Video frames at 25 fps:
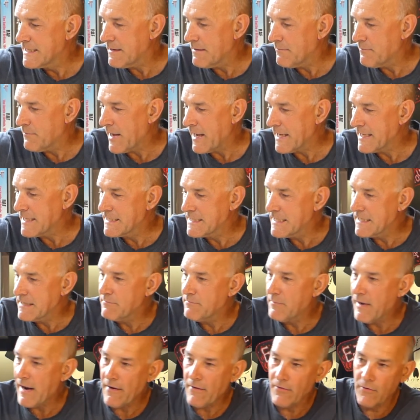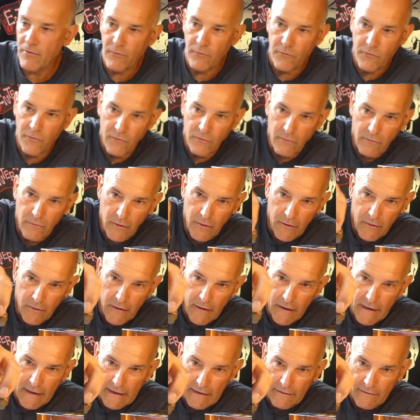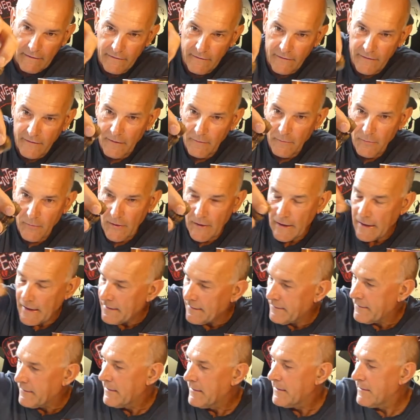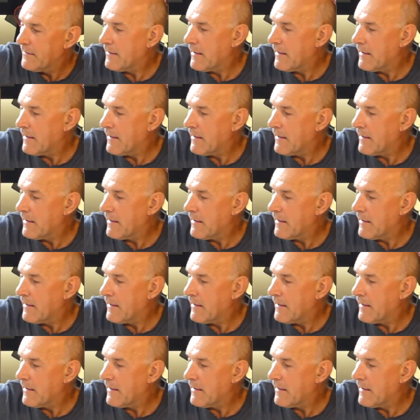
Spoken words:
painted barrels. All right. Simple as.